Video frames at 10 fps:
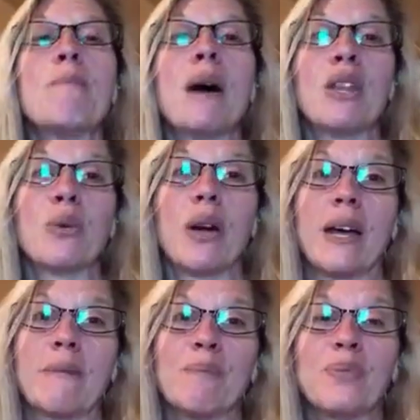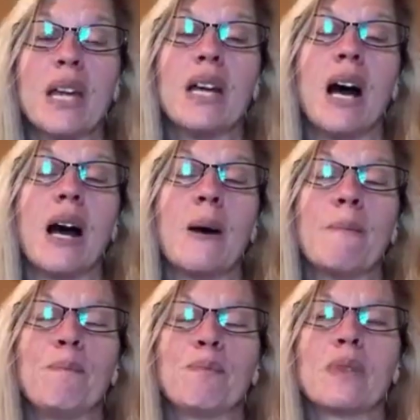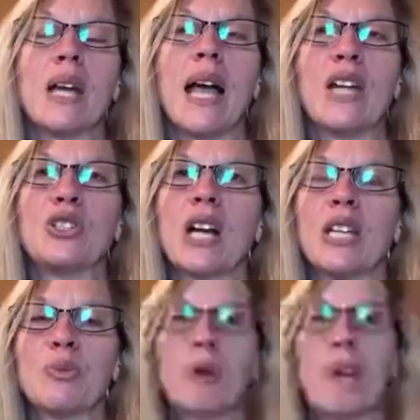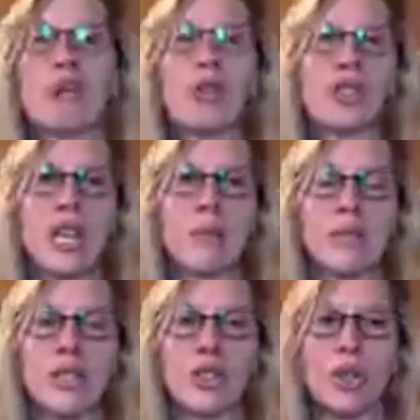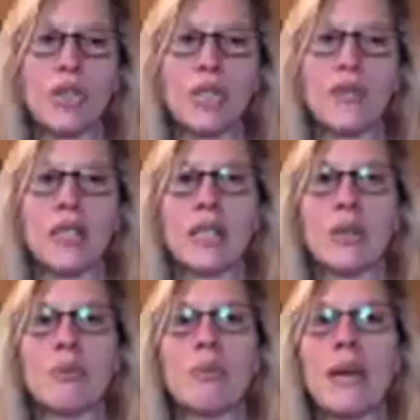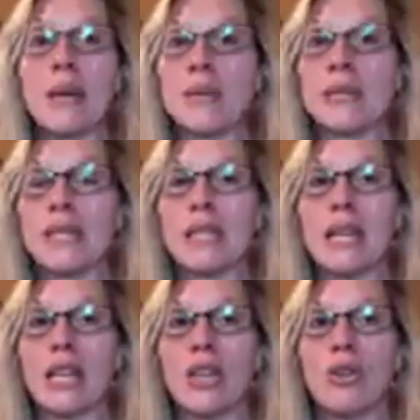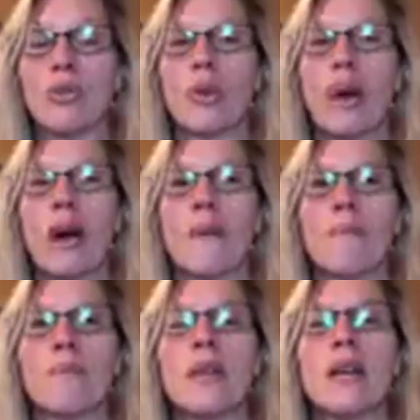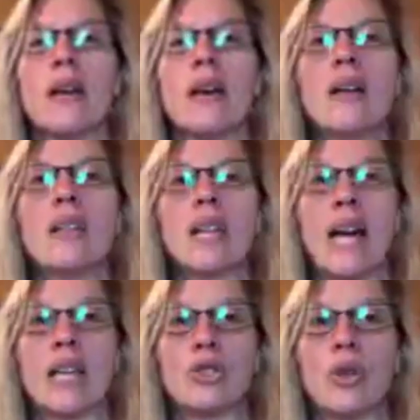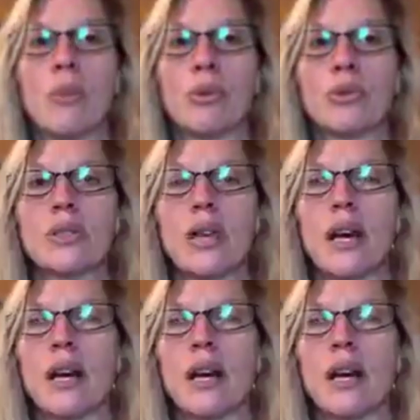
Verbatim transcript: By the way, I had you guys praying for James and Joseph, the little babies in NICU, that had troubles.